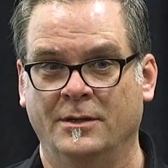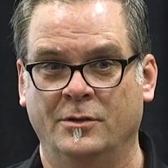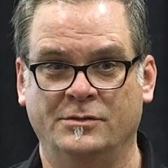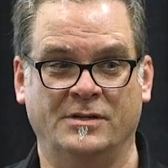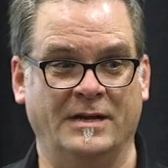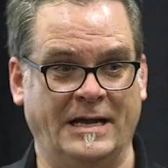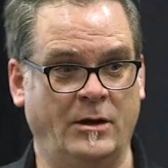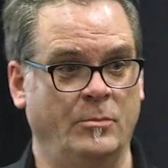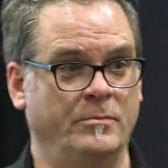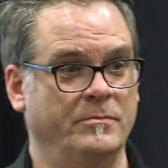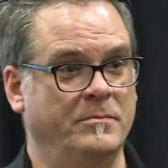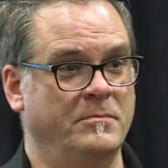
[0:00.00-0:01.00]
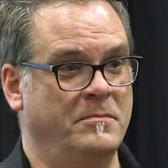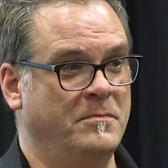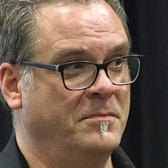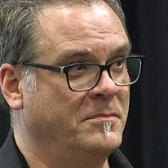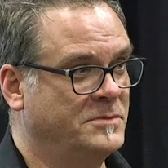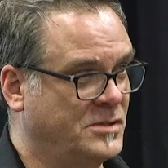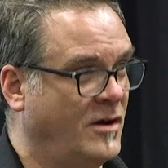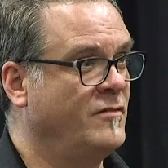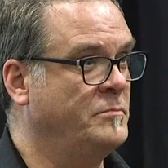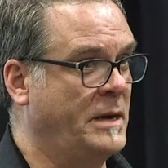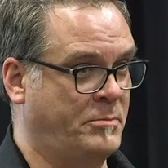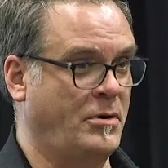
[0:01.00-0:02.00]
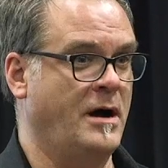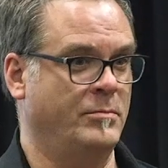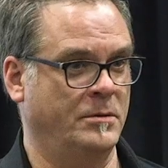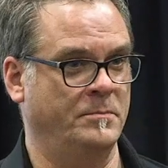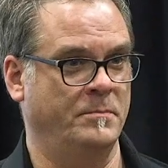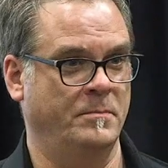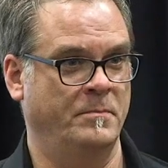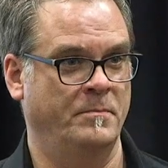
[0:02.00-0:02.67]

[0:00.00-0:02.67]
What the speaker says: who's going to help solve my problem.